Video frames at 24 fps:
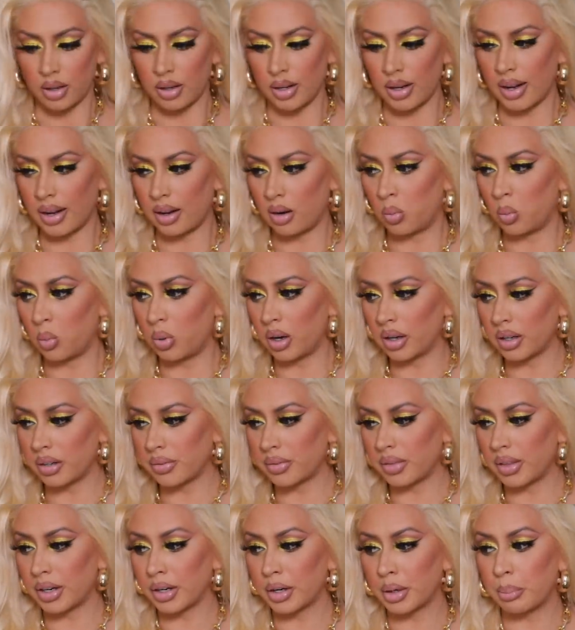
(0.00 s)
Now, one
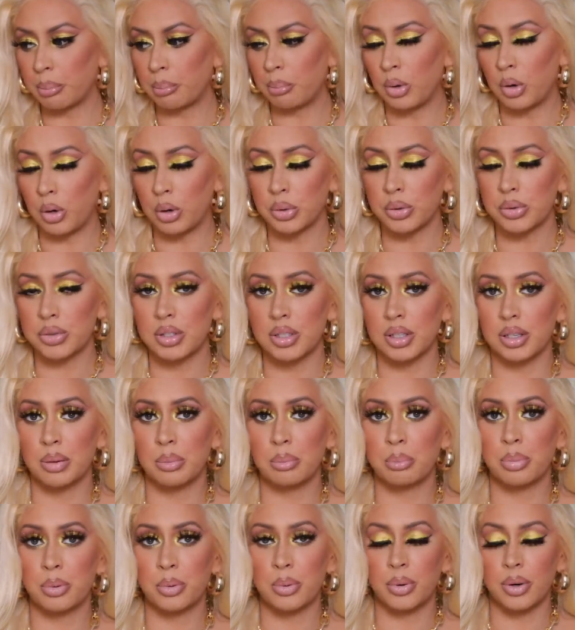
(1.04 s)
of their most
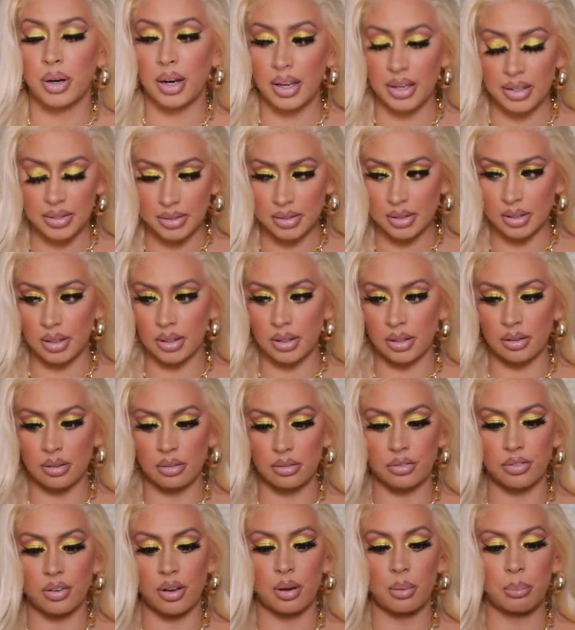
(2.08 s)

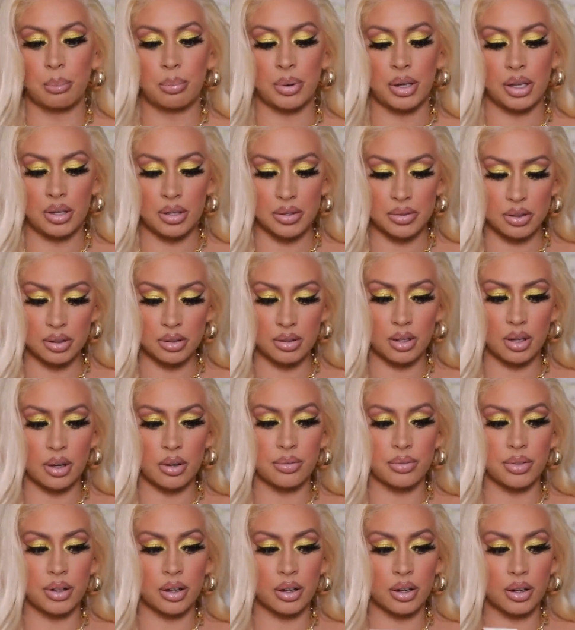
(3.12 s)
impressive pieces
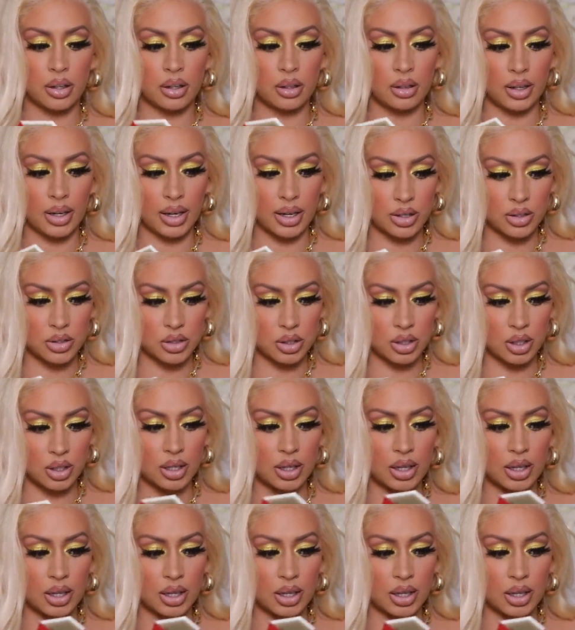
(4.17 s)
of their collection